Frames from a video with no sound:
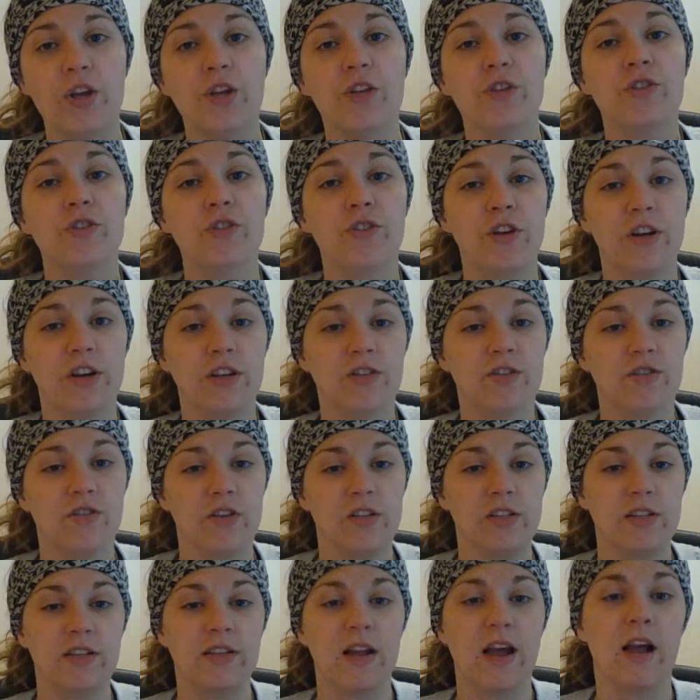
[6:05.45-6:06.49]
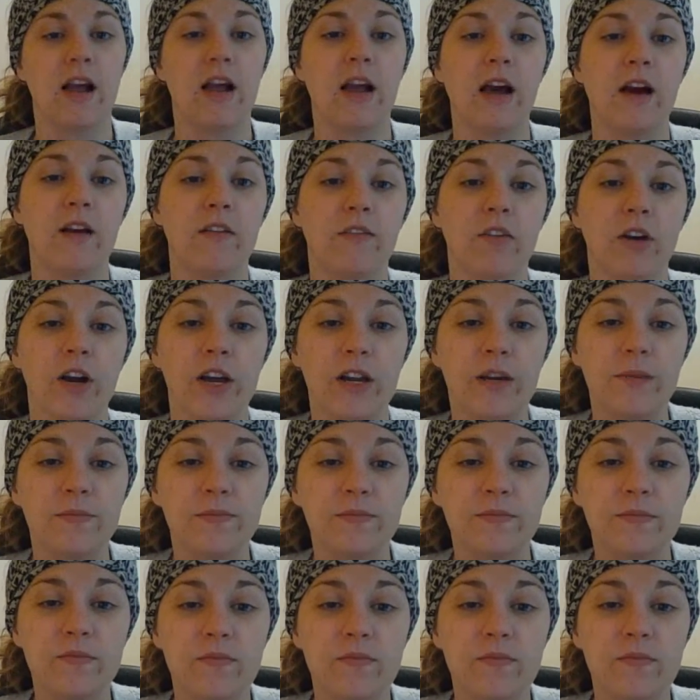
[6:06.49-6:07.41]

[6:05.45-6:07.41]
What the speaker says: should your insurance not cover it.